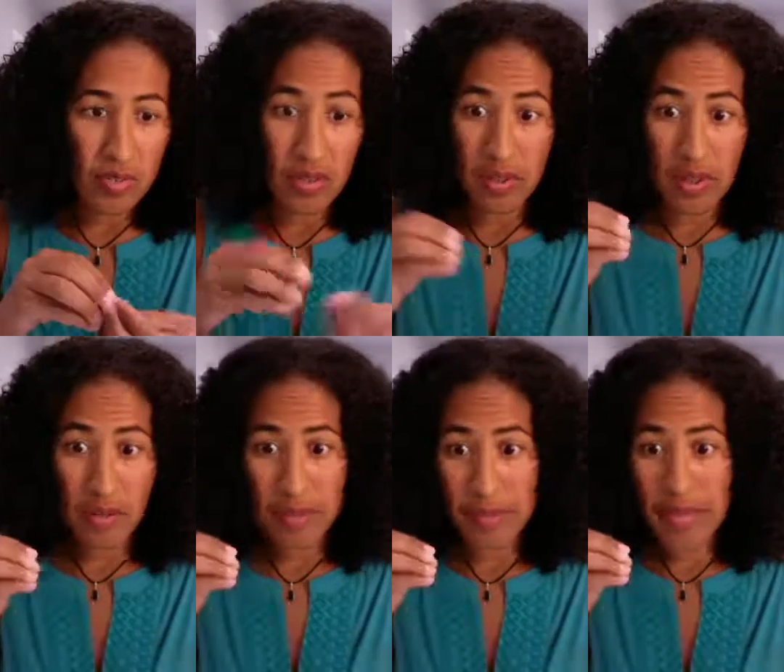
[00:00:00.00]
book a
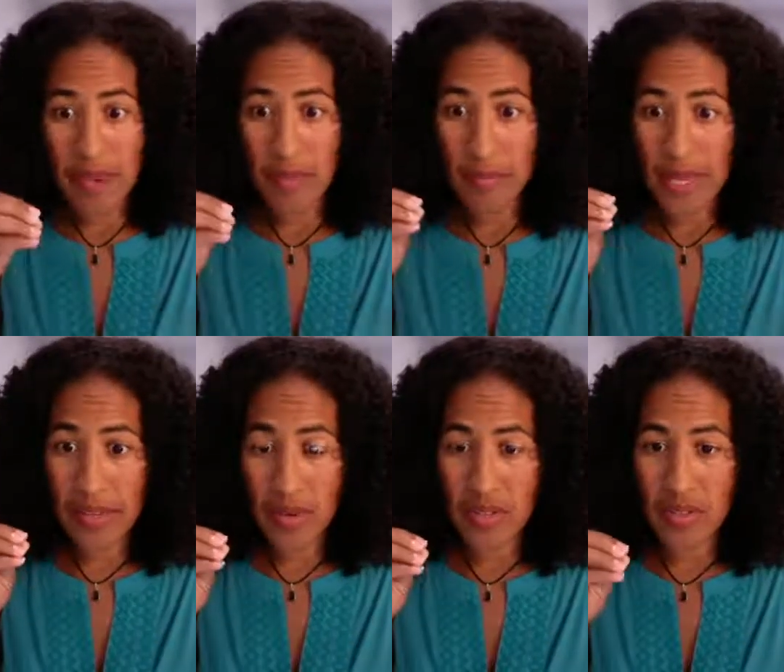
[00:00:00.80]
call with me now by
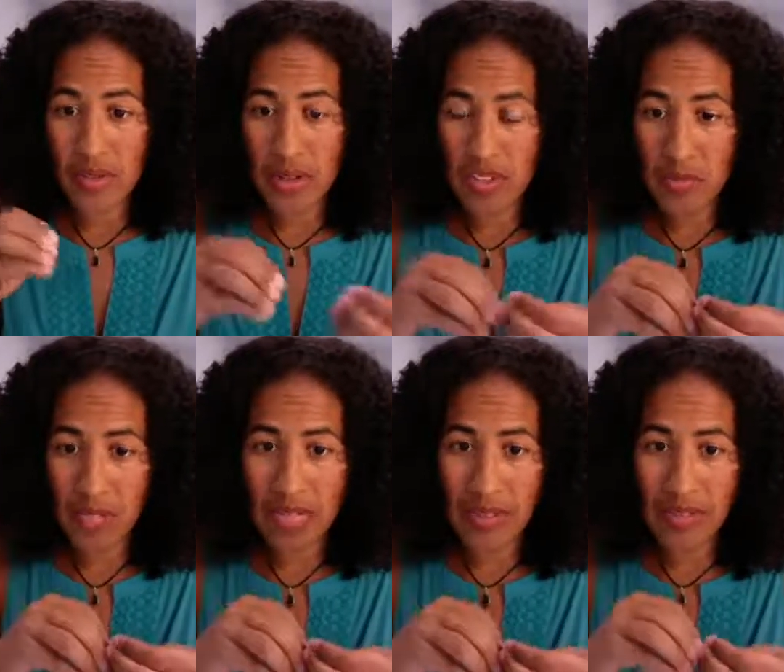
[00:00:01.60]
going to
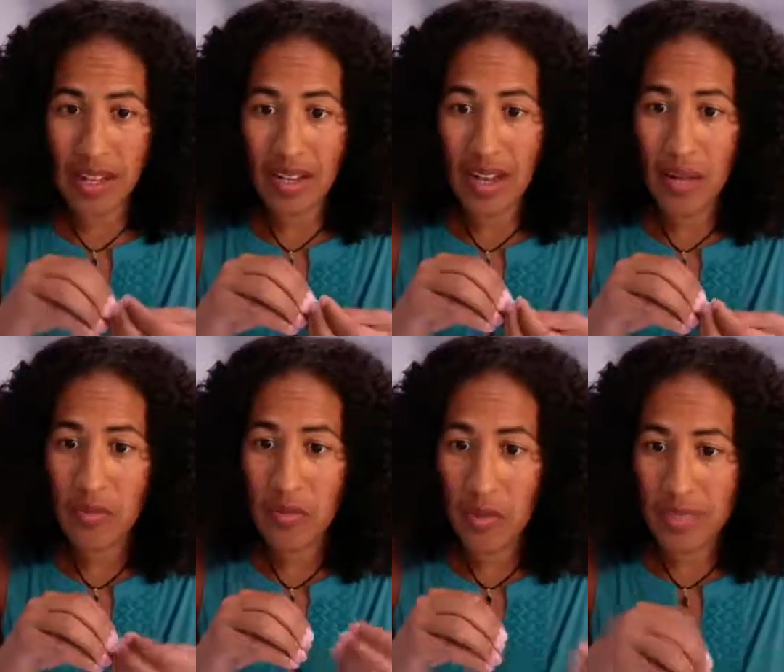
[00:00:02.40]

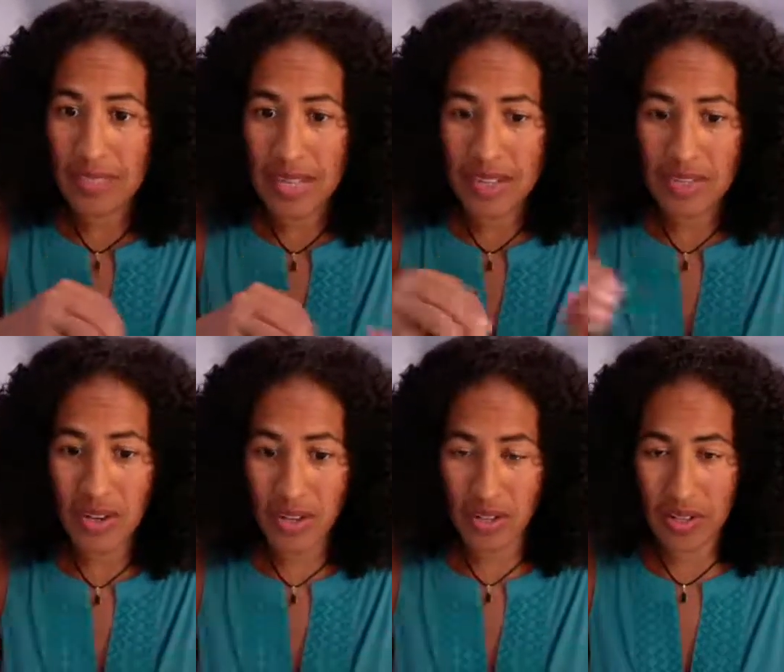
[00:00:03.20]

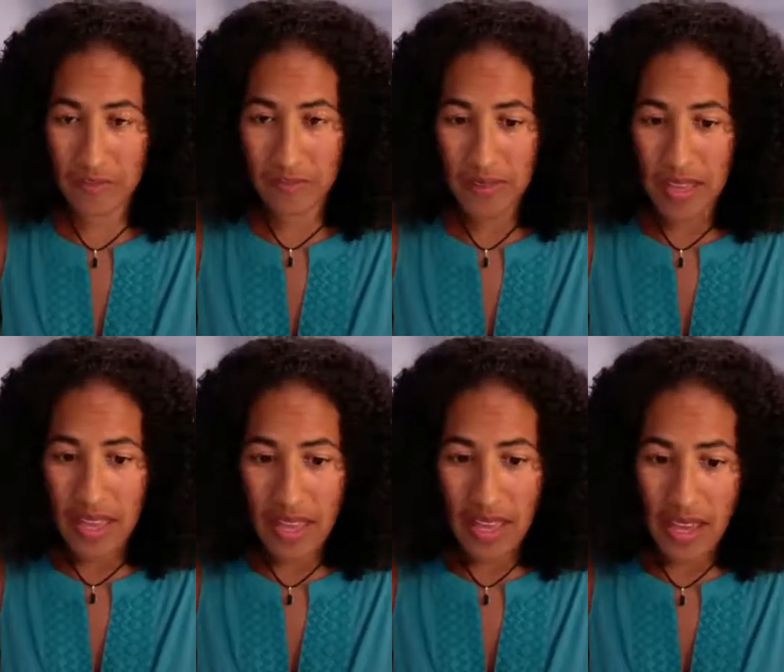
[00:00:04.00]
rachelmcleod.com/call,
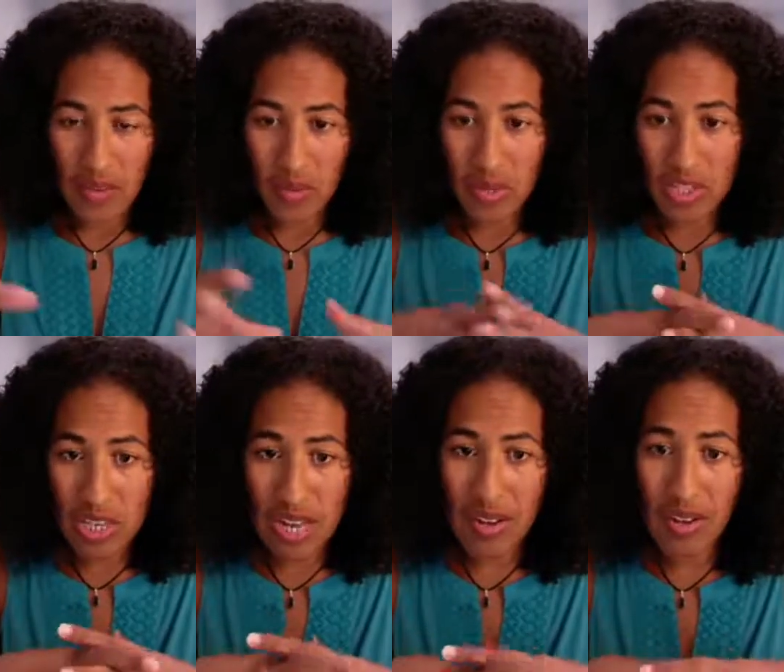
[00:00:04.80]
and we'll
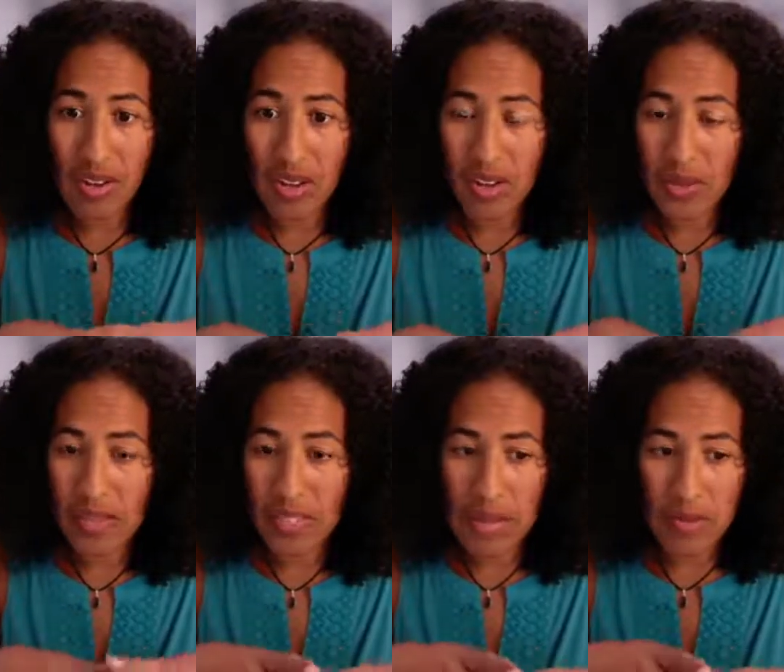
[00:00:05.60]
chat. I'll call you at
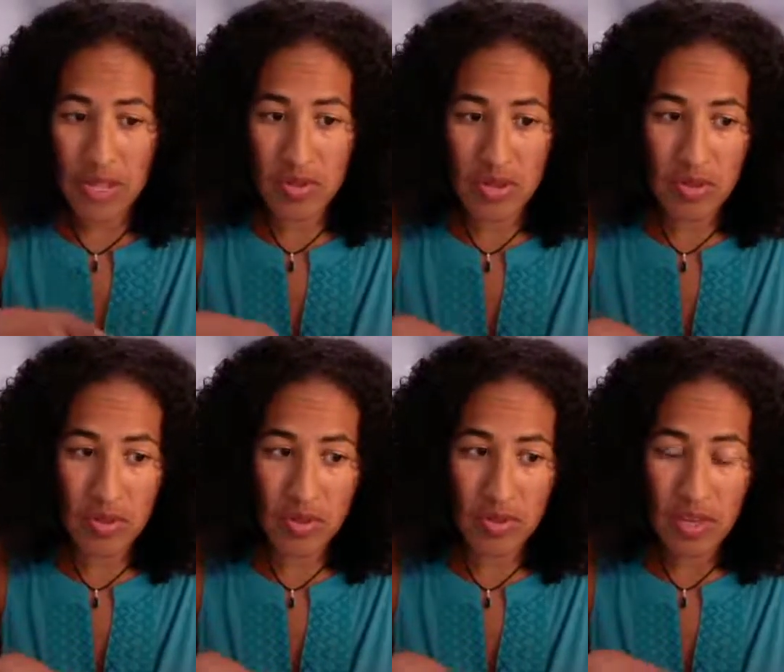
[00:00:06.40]
the time that you
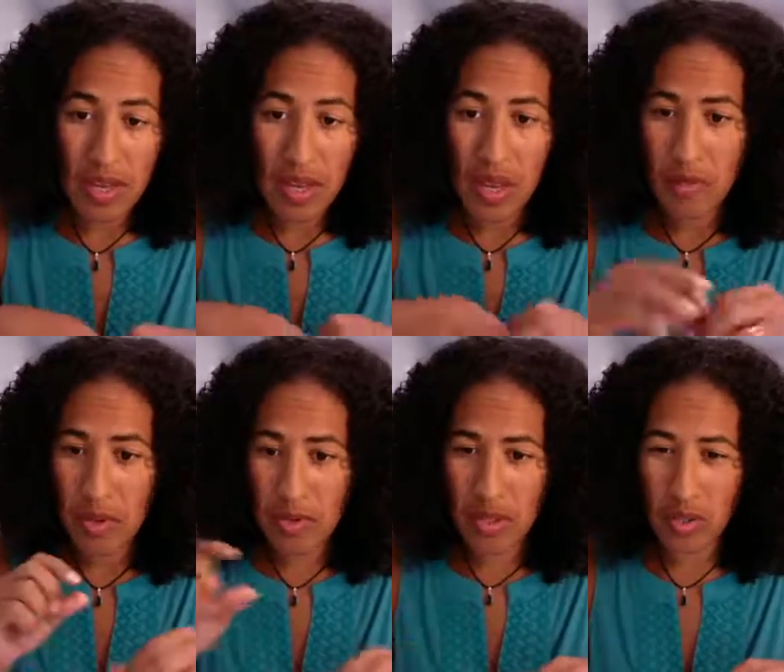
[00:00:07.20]
choose.
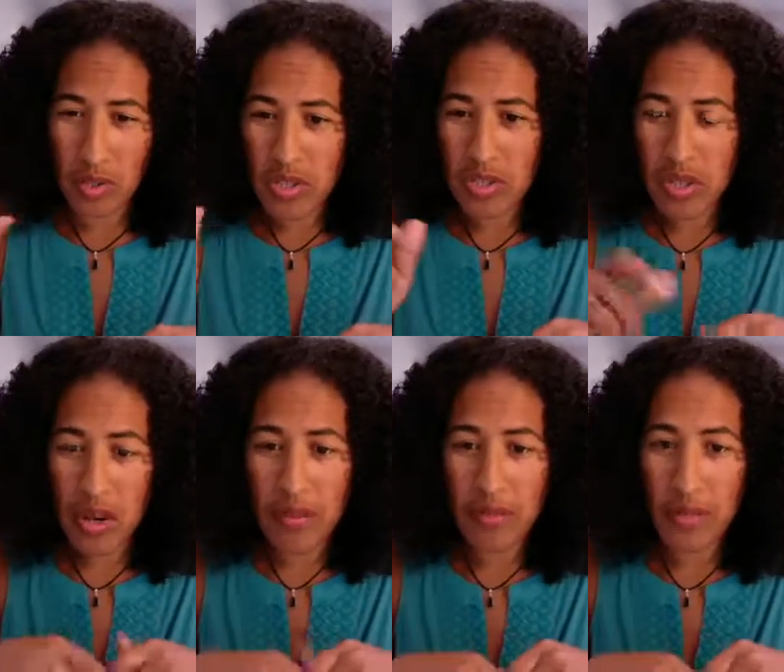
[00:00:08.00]
There's a little questionnaire
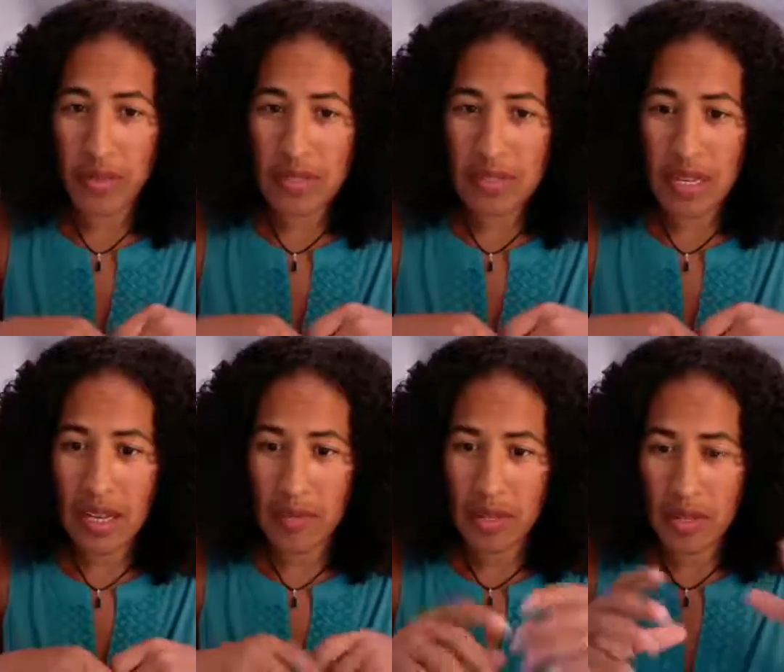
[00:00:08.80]
afterwards that
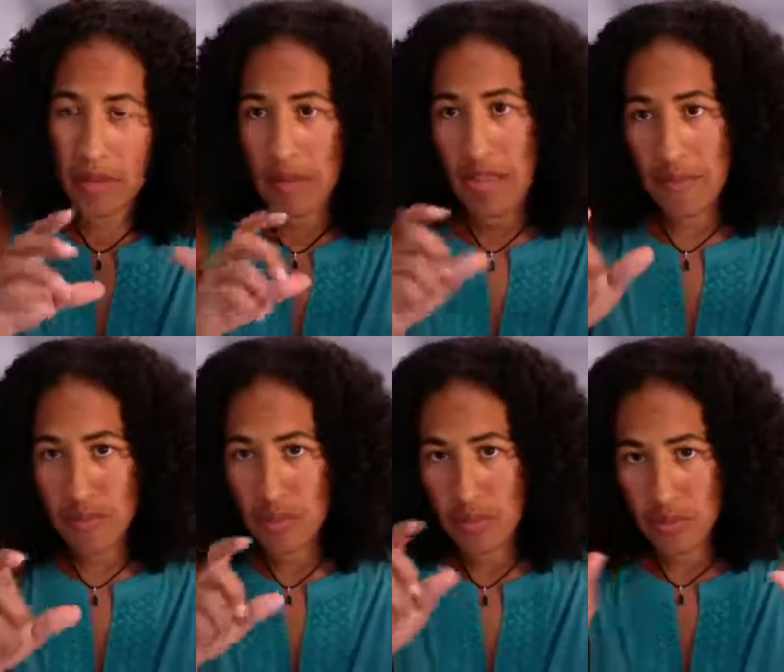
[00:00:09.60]

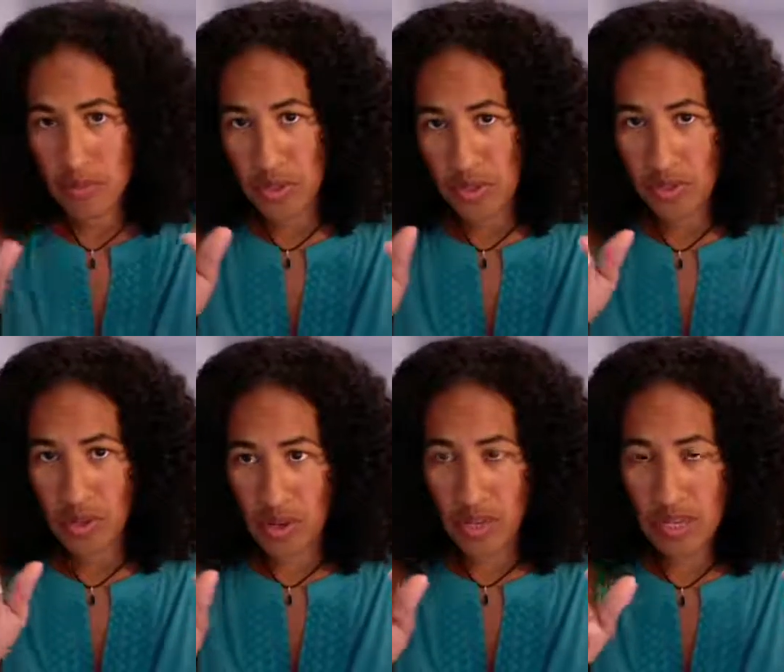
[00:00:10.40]
after you book your
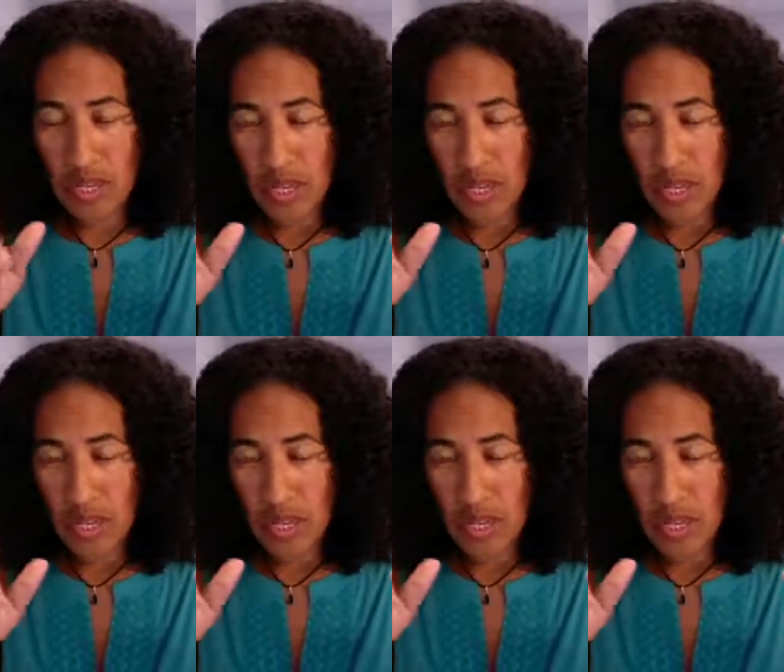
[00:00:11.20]
call,